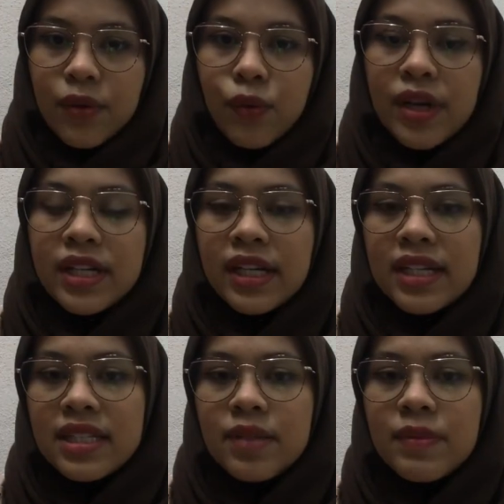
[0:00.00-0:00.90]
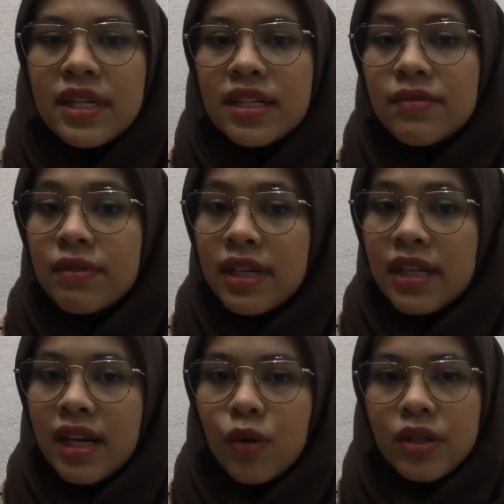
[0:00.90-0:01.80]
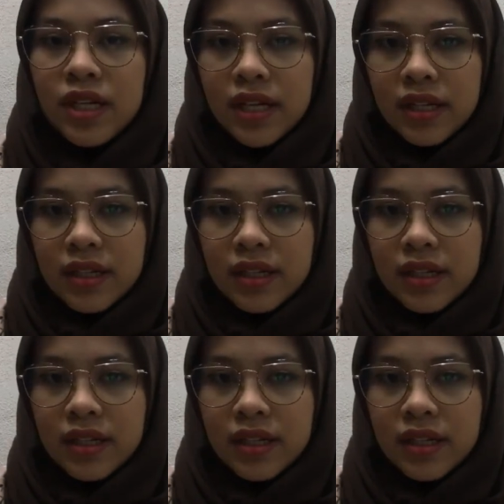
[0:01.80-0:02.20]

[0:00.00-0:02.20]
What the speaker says: While the customer is filling out their